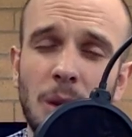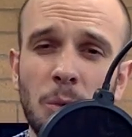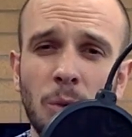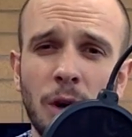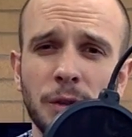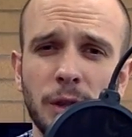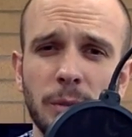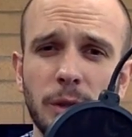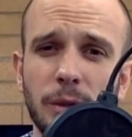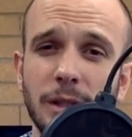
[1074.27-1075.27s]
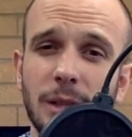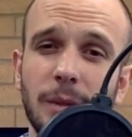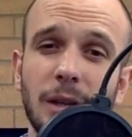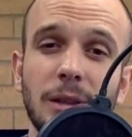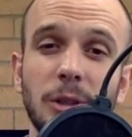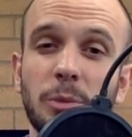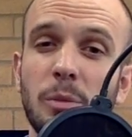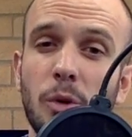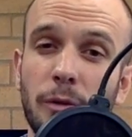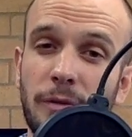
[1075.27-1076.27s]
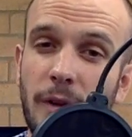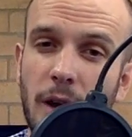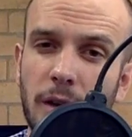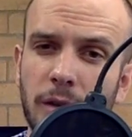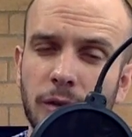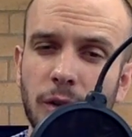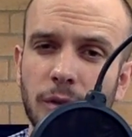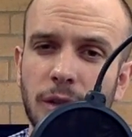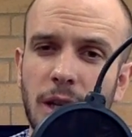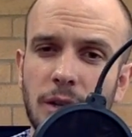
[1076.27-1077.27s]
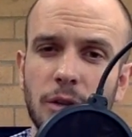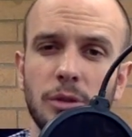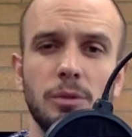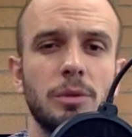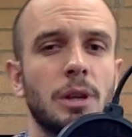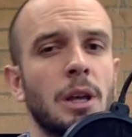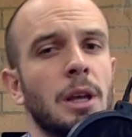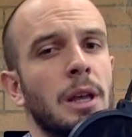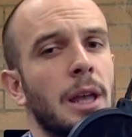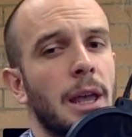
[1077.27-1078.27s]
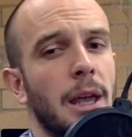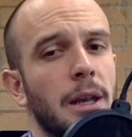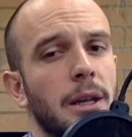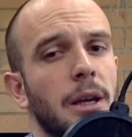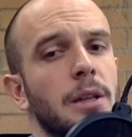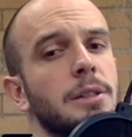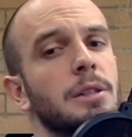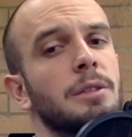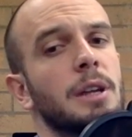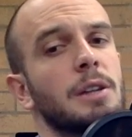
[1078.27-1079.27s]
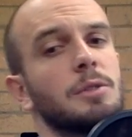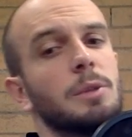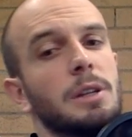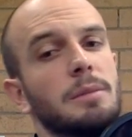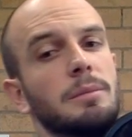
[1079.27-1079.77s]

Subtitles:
We're also going to be doing something a little bit more fun, so stay tuned, and till next week.